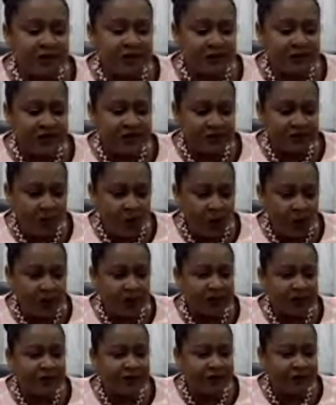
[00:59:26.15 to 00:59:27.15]

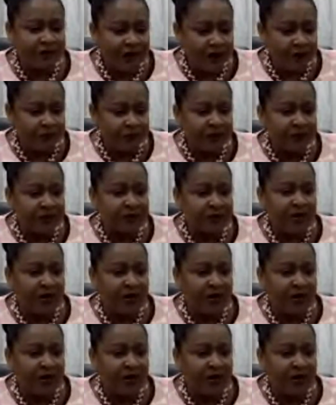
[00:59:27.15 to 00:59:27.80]
small developing